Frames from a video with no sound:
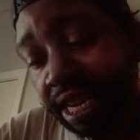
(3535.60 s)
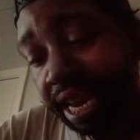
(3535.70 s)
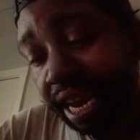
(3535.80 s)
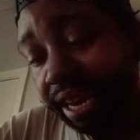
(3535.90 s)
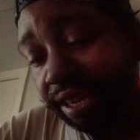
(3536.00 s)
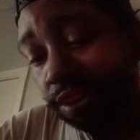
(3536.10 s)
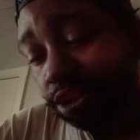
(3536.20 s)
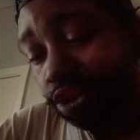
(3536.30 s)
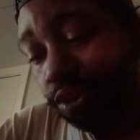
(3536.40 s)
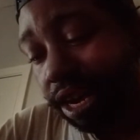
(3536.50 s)
And their
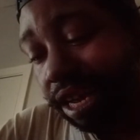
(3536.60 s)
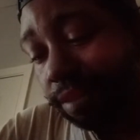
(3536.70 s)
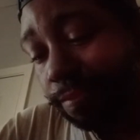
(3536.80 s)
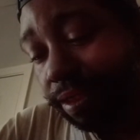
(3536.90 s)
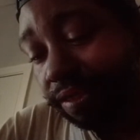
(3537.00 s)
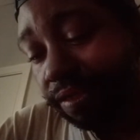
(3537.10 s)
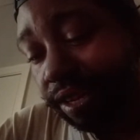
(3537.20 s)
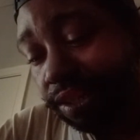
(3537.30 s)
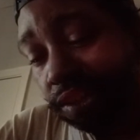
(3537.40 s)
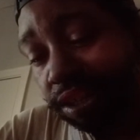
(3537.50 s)
transmitter
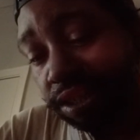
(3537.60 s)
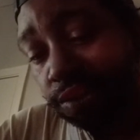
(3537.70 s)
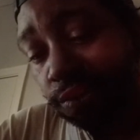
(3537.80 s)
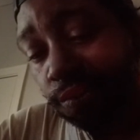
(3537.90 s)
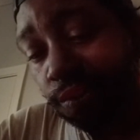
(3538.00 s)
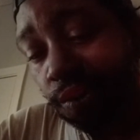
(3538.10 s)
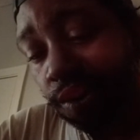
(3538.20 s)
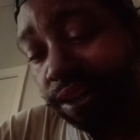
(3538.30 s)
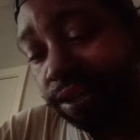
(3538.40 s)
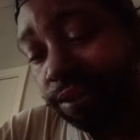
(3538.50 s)
is also
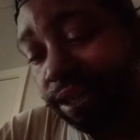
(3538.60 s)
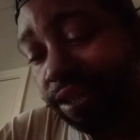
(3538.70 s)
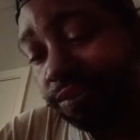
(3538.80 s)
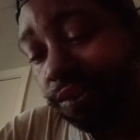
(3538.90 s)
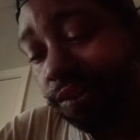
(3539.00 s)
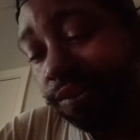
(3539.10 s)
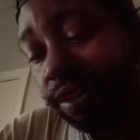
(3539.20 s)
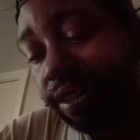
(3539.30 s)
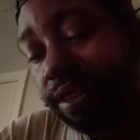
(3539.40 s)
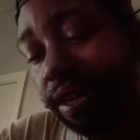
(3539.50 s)
on Glen
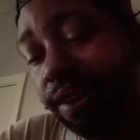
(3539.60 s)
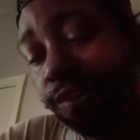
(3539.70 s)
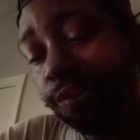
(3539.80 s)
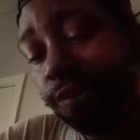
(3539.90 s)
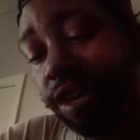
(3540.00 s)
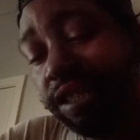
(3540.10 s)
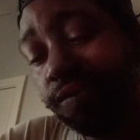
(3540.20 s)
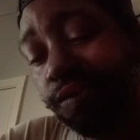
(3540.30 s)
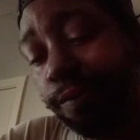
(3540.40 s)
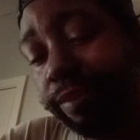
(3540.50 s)
Road, across
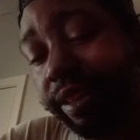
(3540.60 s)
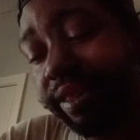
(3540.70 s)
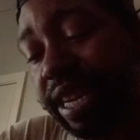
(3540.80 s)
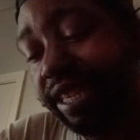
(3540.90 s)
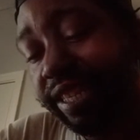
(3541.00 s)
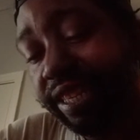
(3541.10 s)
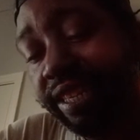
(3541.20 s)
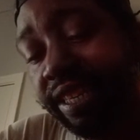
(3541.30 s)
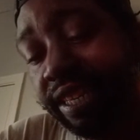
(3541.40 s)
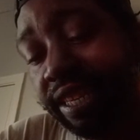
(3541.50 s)
from the
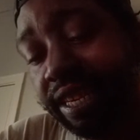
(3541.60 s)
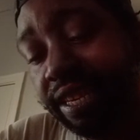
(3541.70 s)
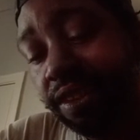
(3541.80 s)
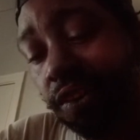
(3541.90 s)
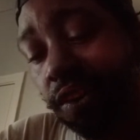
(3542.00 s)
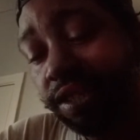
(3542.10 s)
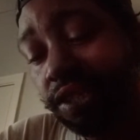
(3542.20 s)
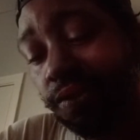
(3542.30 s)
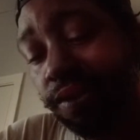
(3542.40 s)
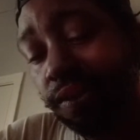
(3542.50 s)
station,
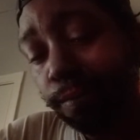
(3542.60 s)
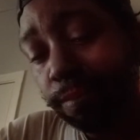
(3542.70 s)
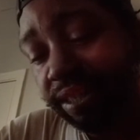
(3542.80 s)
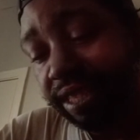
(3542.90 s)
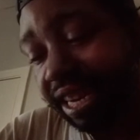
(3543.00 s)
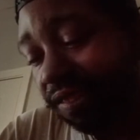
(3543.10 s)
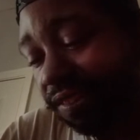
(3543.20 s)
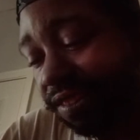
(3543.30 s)
also in Auburndale.